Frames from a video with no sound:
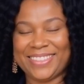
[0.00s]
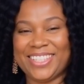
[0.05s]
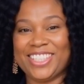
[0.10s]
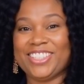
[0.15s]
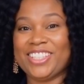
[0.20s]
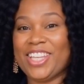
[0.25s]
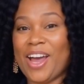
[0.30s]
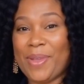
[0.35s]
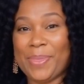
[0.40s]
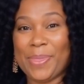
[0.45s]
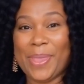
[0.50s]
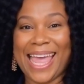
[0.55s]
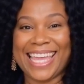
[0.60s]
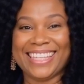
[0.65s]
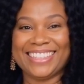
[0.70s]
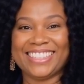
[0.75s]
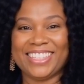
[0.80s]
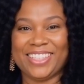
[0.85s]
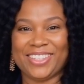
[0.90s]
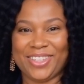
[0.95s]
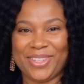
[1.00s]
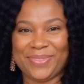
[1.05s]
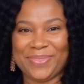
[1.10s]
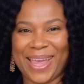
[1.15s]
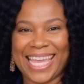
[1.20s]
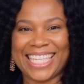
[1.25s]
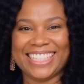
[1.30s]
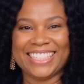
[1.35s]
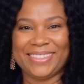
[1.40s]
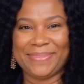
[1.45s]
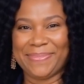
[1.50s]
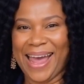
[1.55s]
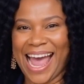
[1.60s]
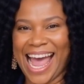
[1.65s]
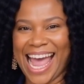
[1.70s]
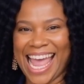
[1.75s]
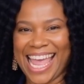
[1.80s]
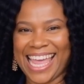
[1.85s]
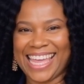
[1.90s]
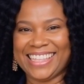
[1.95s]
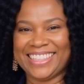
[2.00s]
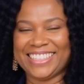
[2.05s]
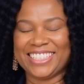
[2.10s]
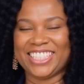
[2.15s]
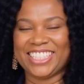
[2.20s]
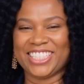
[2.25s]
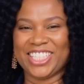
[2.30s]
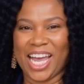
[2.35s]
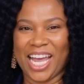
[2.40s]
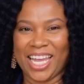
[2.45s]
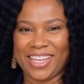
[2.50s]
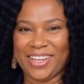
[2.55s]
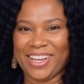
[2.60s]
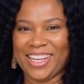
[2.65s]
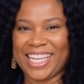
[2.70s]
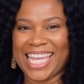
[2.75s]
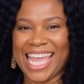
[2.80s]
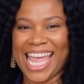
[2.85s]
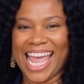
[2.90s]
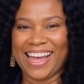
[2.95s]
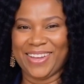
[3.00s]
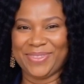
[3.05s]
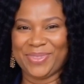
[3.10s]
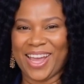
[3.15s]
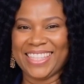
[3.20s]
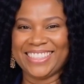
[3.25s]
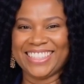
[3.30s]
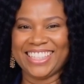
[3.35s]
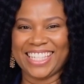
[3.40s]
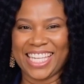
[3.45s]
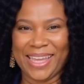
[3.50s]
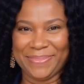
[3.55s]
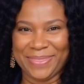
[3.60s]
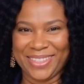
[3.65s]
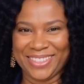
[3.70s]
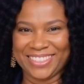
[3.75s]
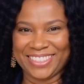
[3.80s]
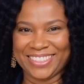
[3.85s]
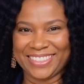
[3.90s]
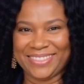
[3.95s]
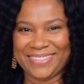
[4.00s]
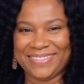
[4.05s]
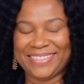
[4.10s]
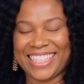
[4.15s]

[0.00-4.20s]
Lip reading: You don't wait until you're ready to buy to start learning how to run the numbers.